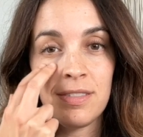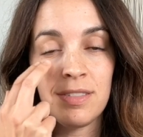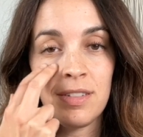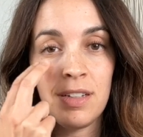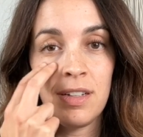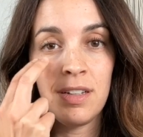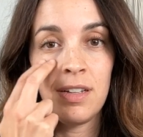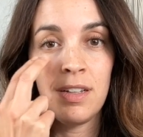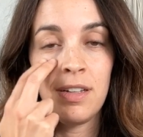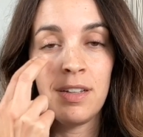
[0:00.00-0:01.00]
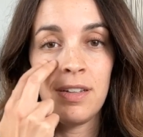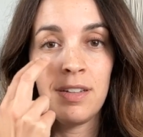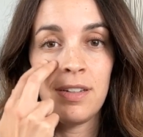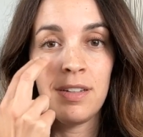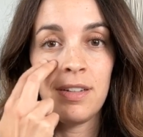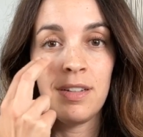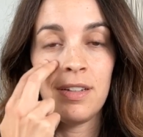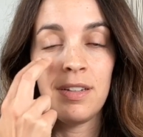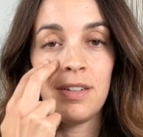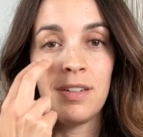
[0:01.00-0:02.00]

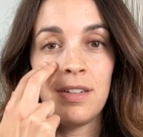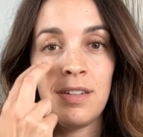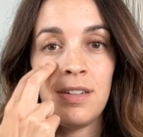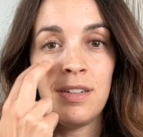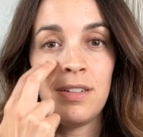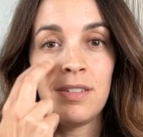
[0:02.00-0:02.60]
Nobody speaks.